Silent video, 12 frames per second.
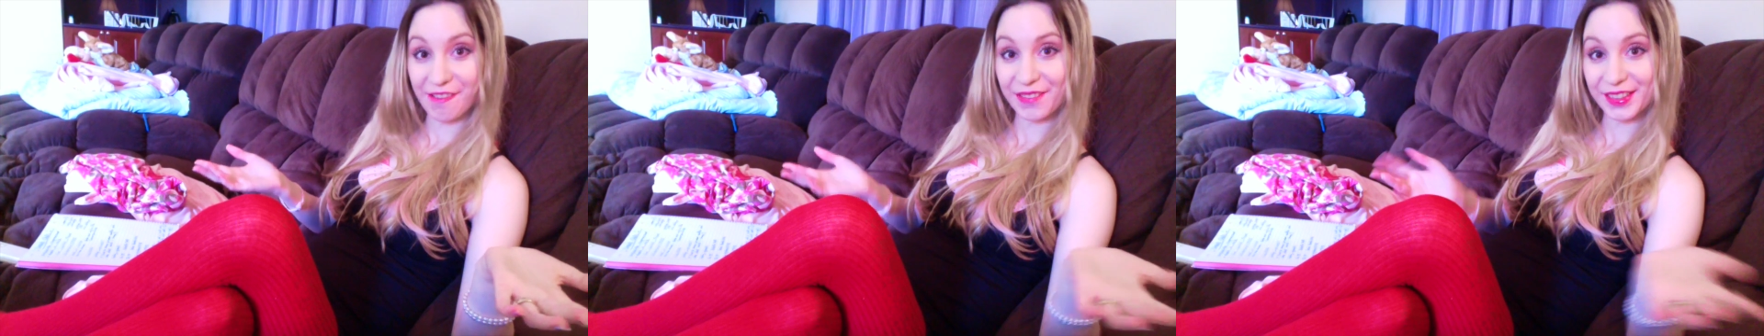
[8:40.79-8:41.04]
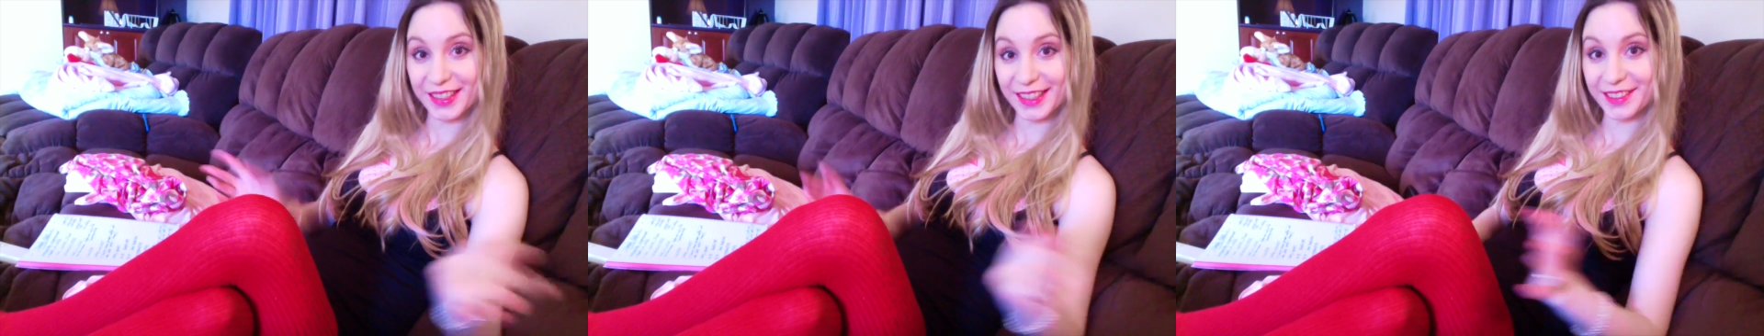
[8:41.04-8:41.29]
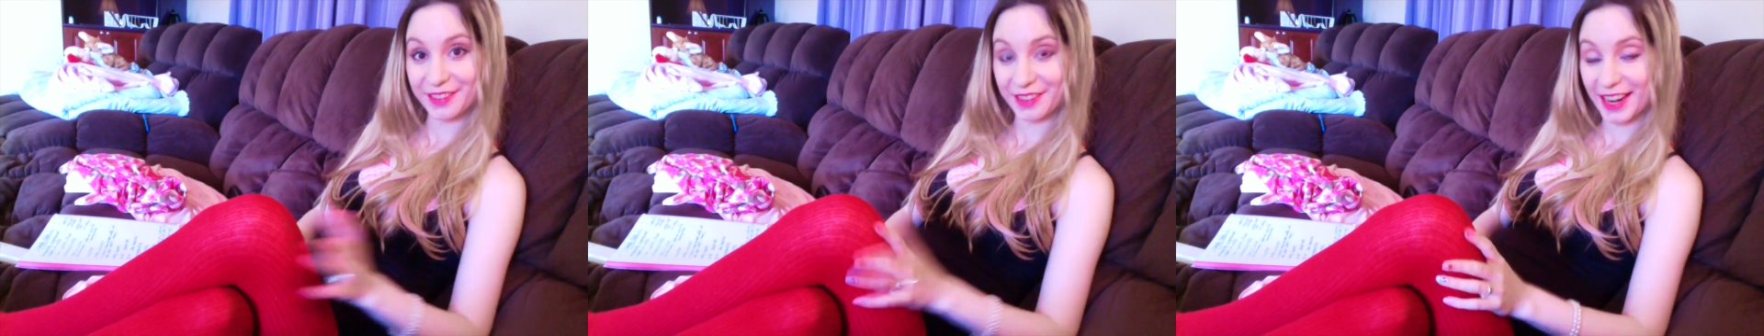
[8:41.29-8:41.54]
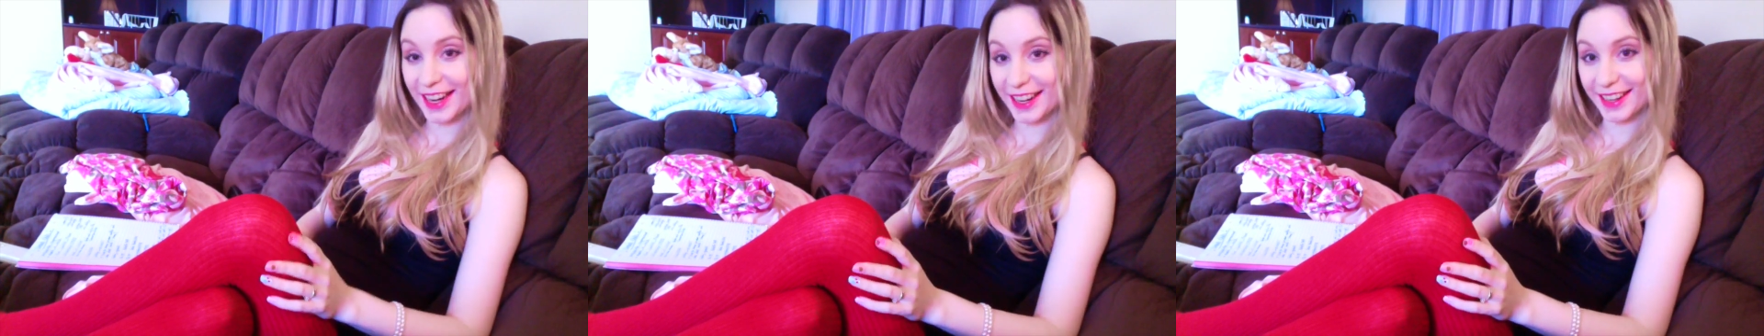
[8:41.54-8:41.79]
for this
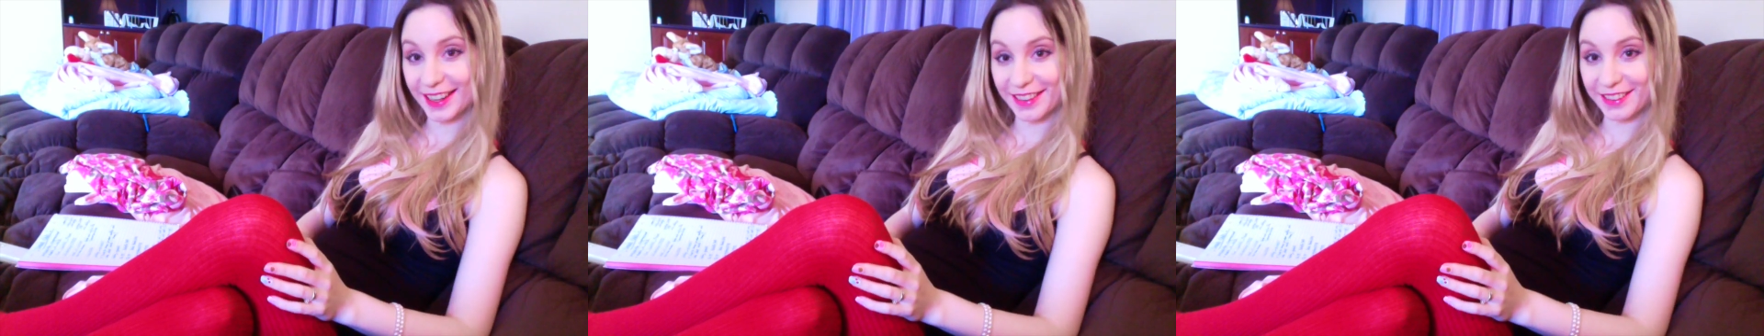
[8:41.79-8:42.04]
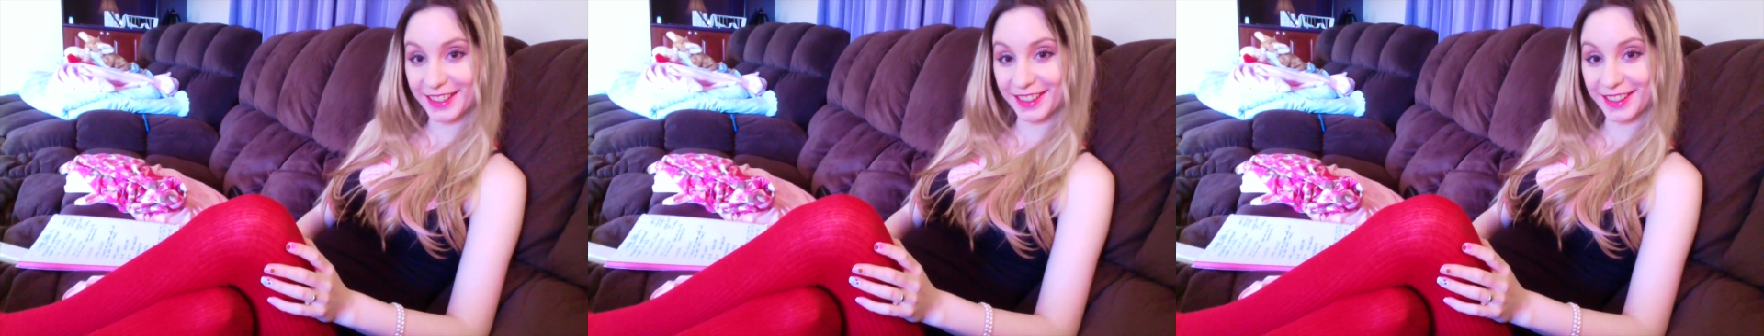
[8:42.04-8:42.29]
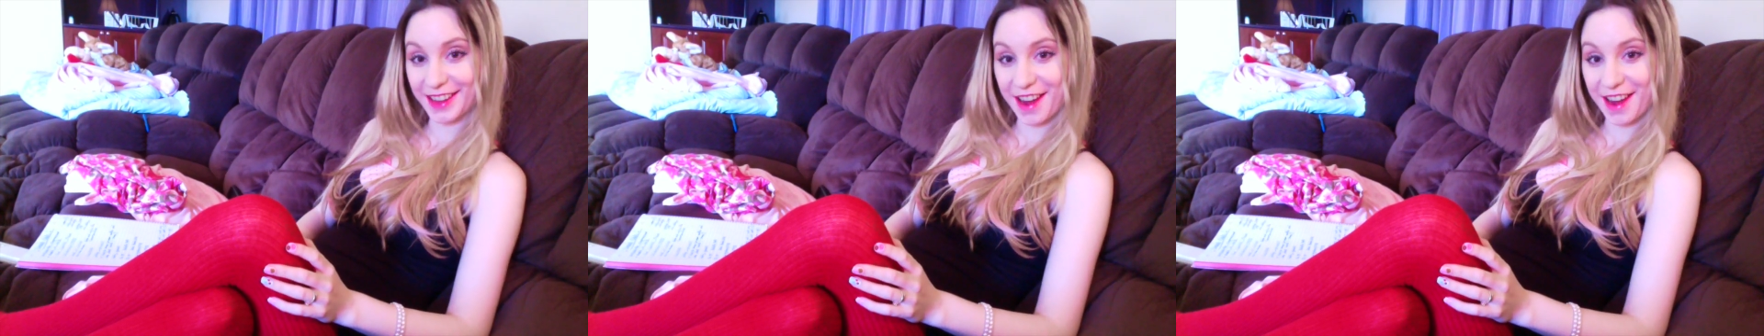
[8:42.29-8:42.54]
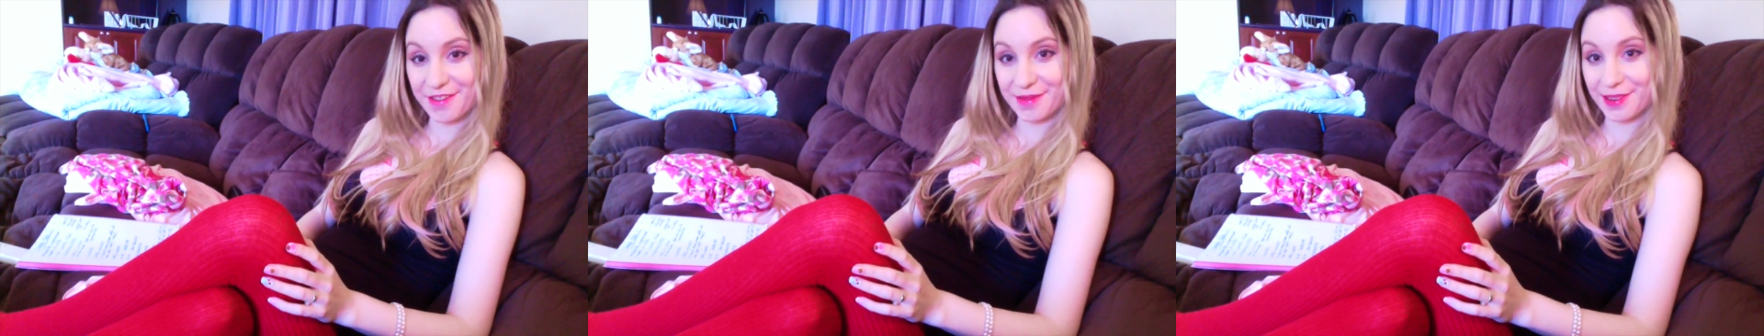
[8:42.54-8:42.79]
week. It was just
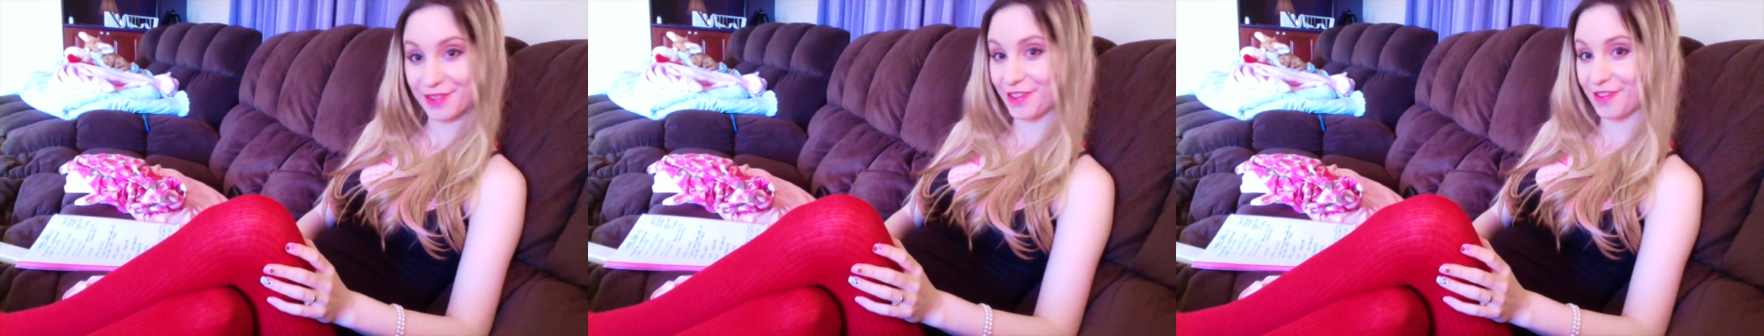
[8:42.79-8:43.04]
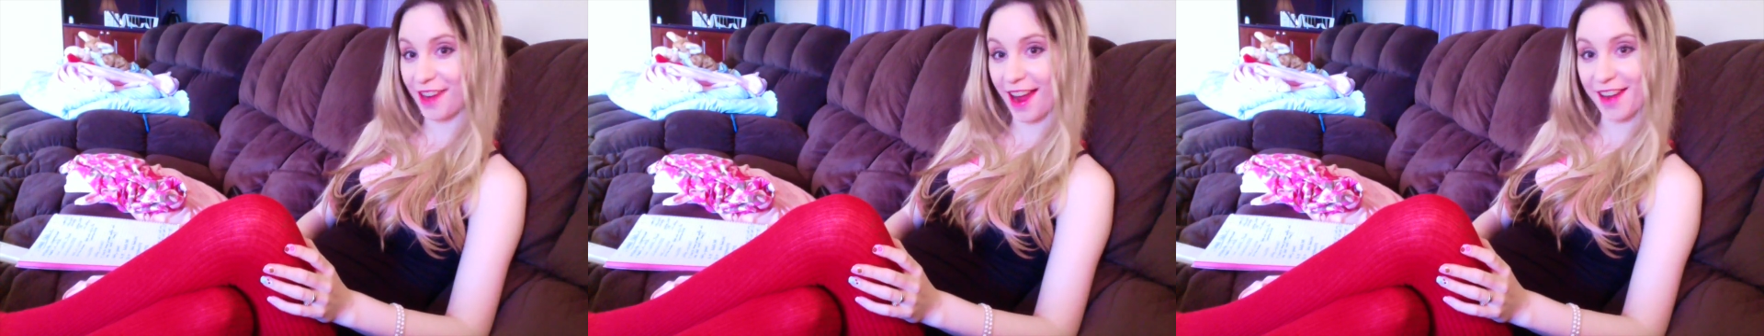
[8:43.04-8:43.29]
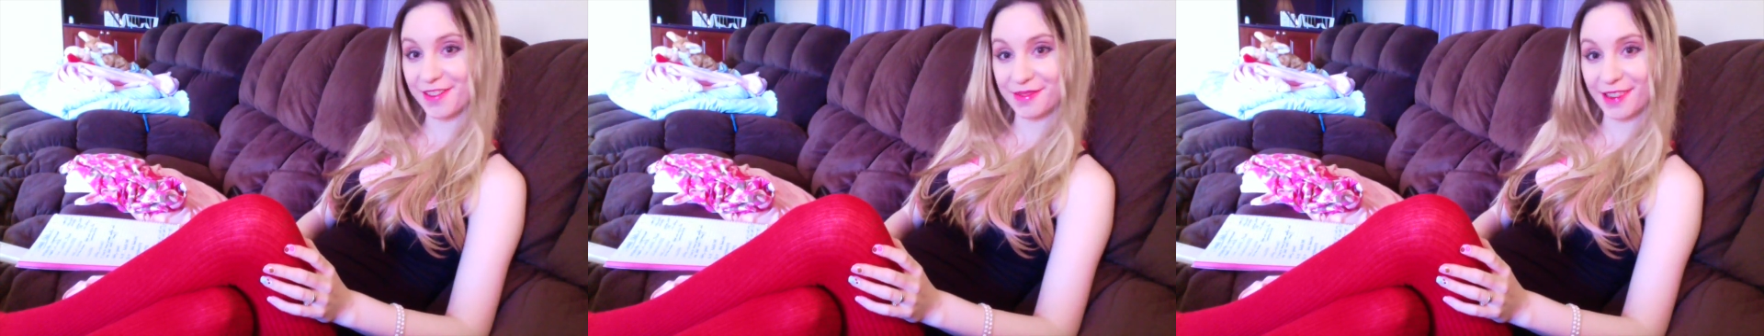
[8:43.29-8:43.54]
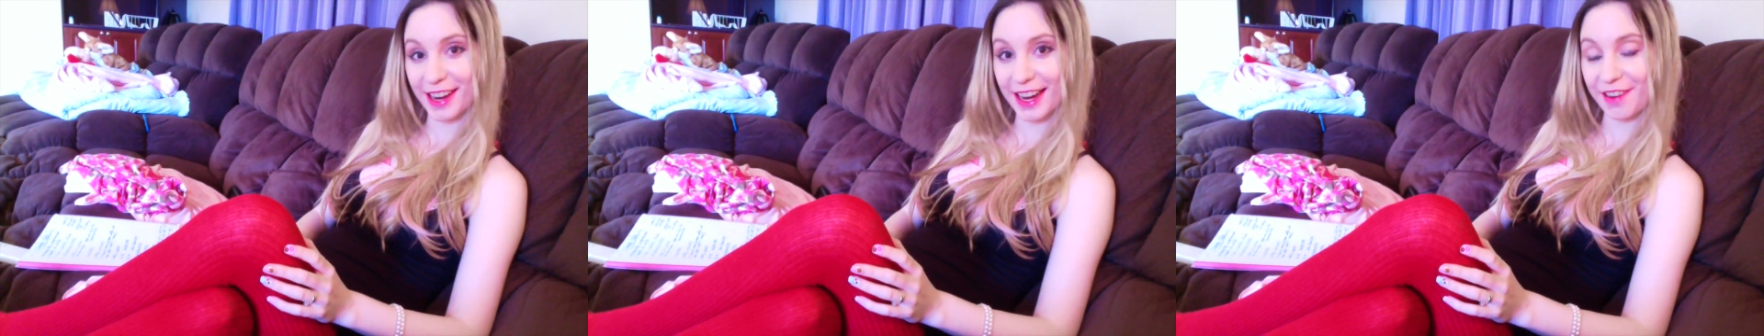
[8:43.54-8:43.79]
kind of a bit of a random
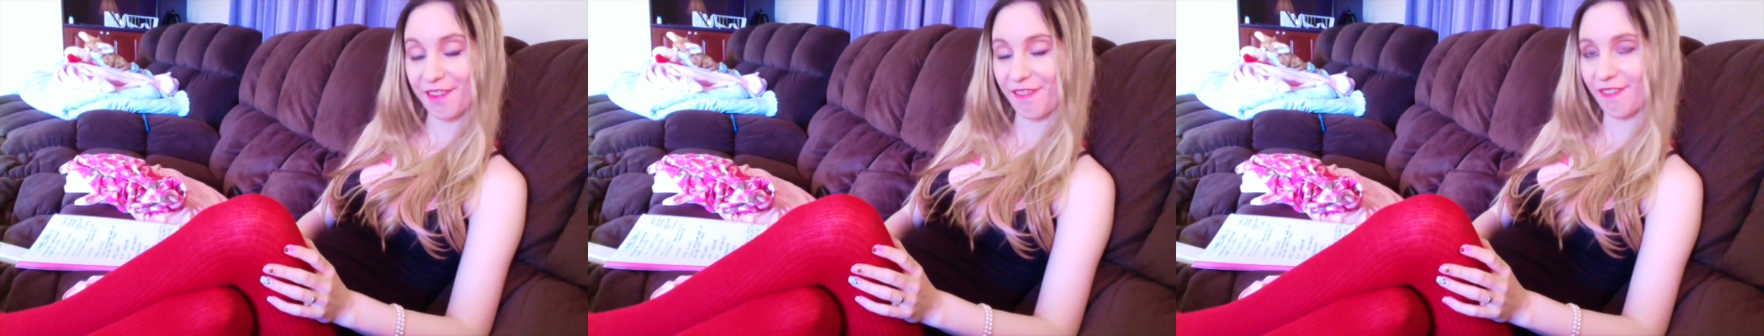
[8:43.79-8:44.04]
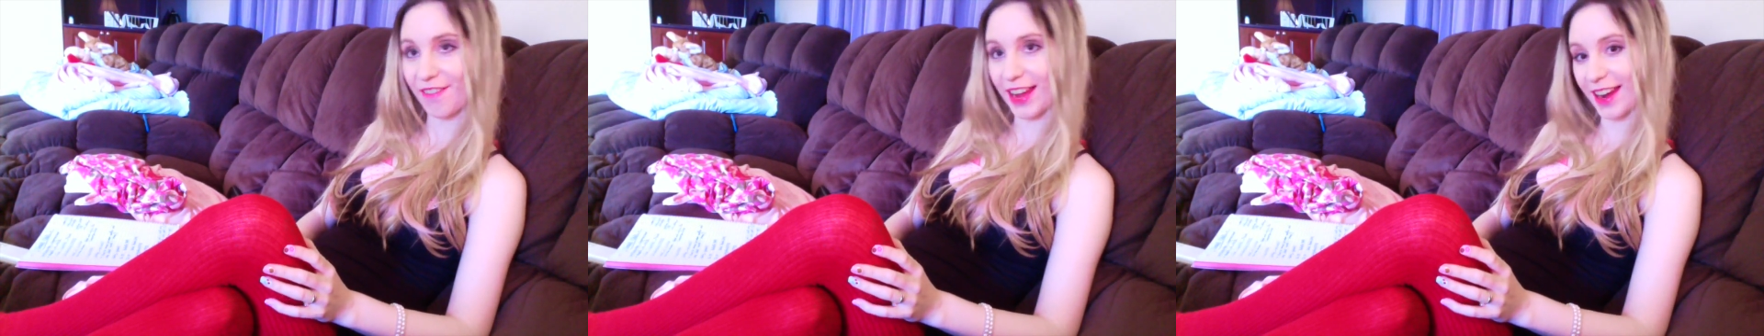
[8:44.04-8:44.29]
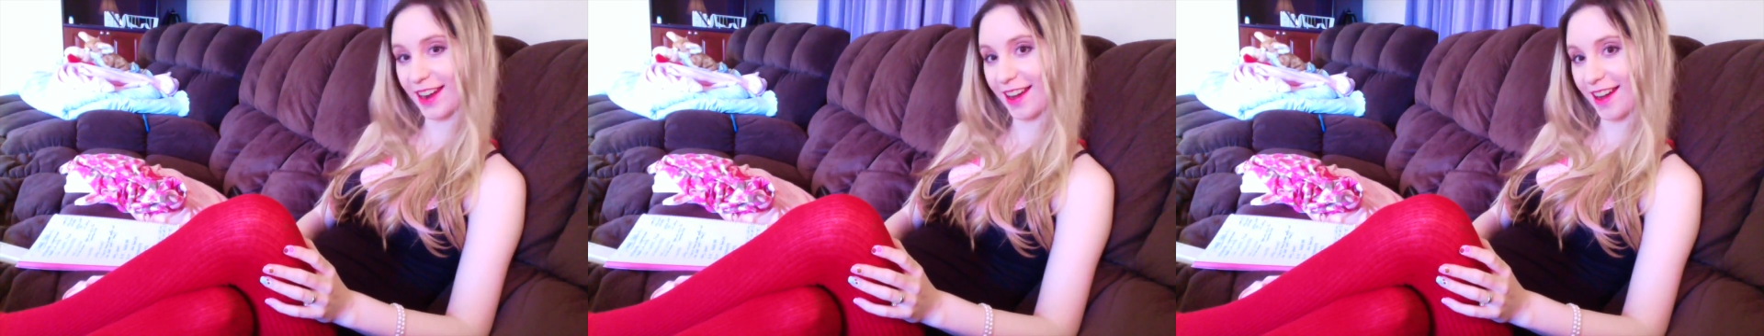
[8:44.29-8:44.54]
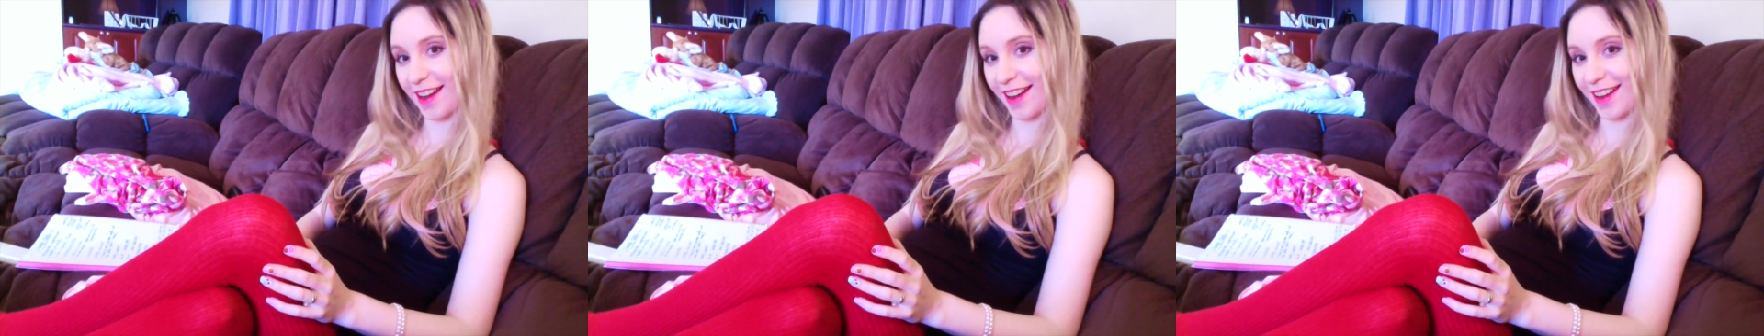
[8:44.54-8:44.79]
week of fan
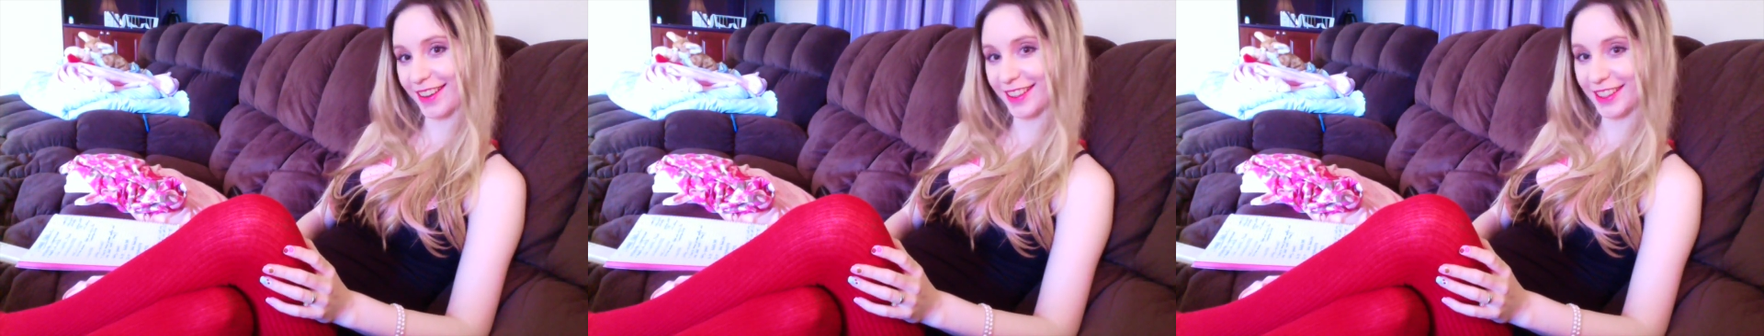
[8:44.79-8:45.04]
art,